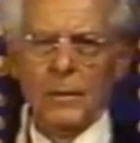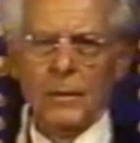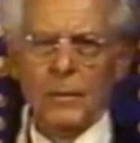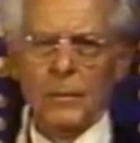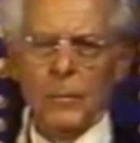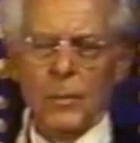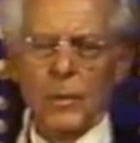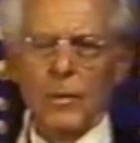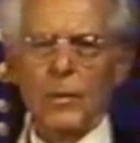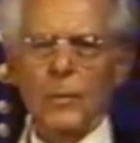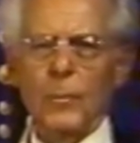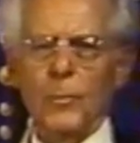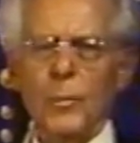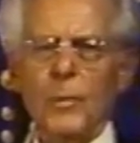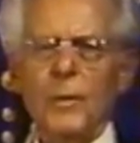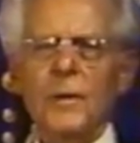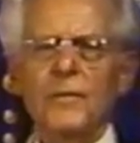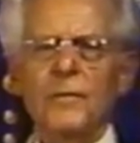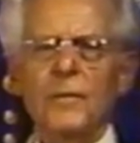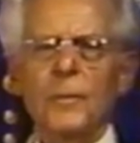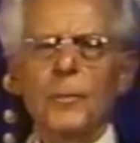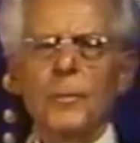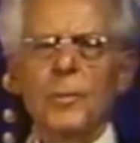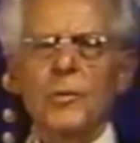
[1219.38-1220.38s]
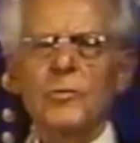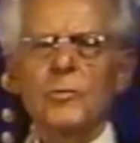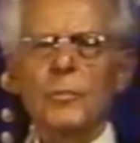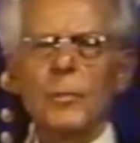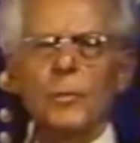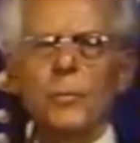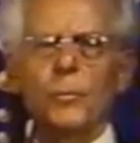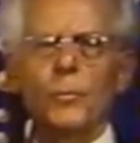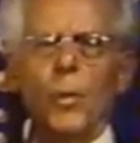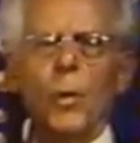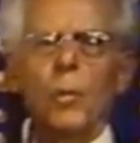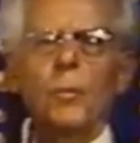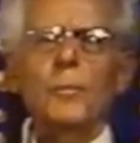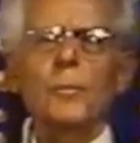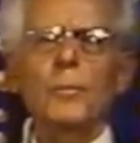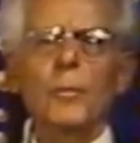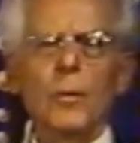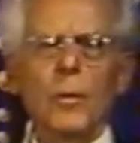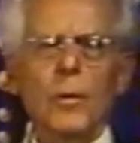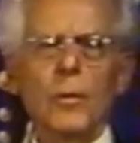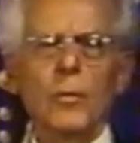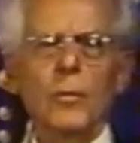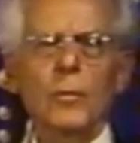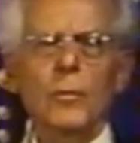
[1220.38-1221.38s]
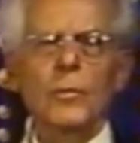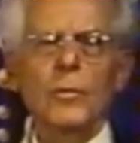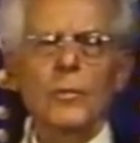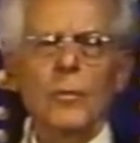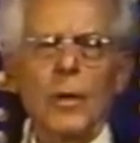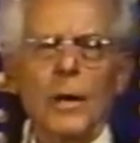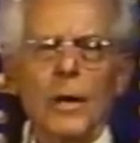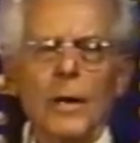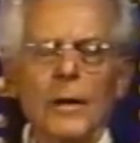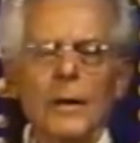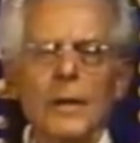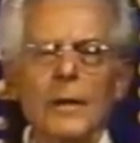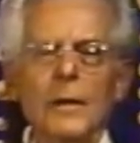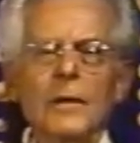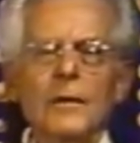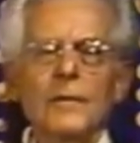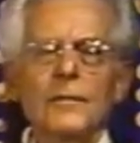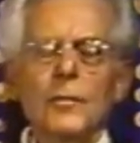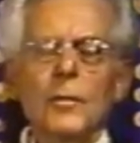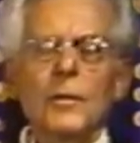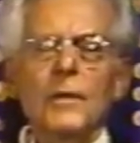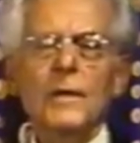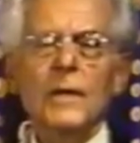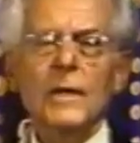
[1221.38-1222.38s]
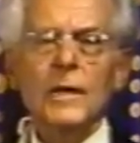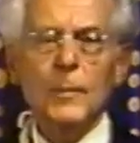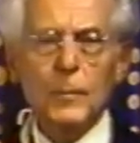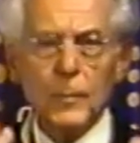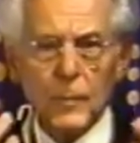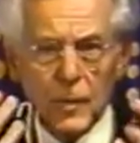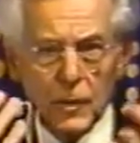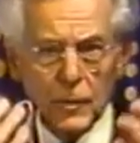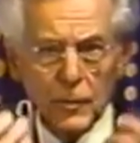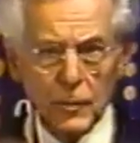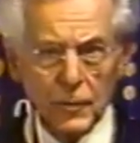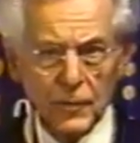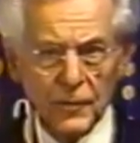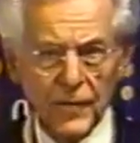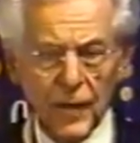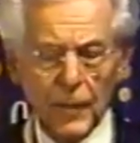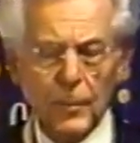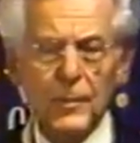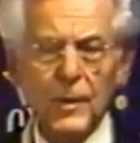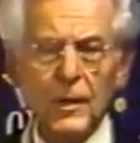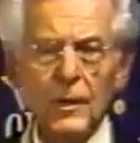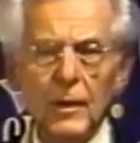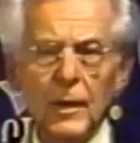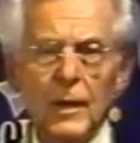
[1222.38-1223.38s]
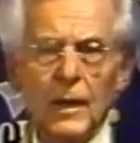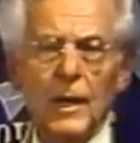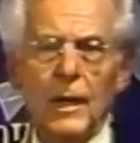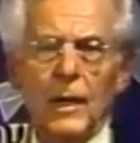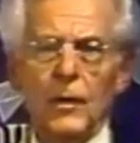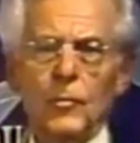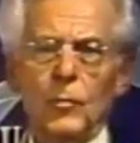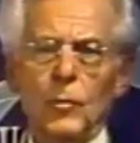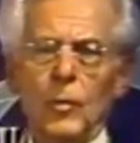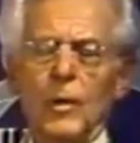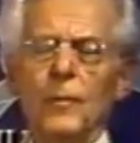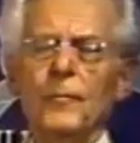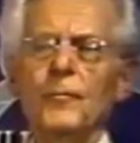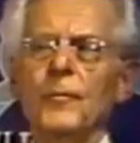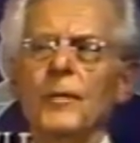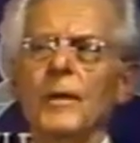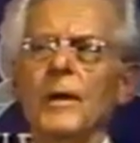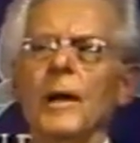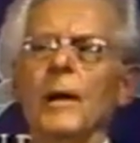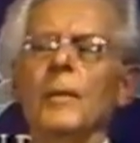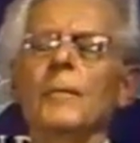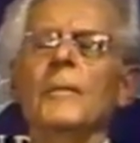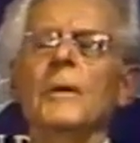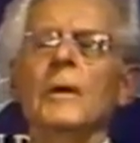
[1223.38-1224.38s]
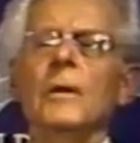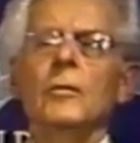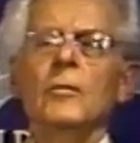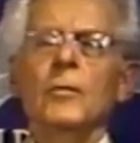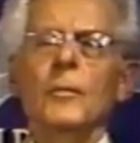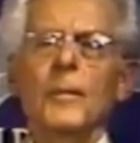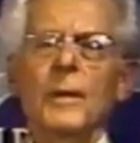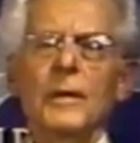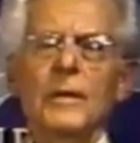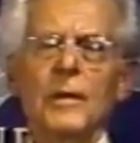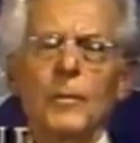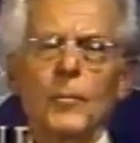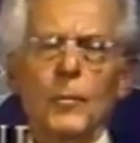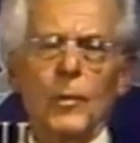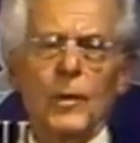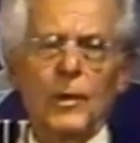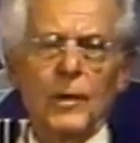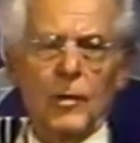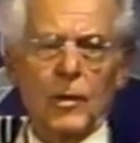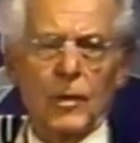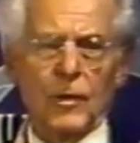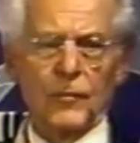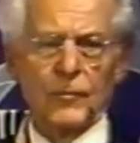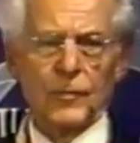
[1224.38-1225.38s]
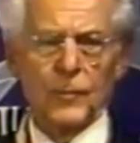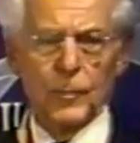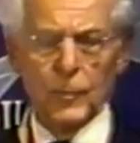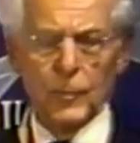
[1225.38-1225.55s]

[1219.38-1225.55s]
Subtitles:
whether you're a priest, a bishop, a pope, or who you are. So indeed, that to accept it and to offer it up, to make that morning offering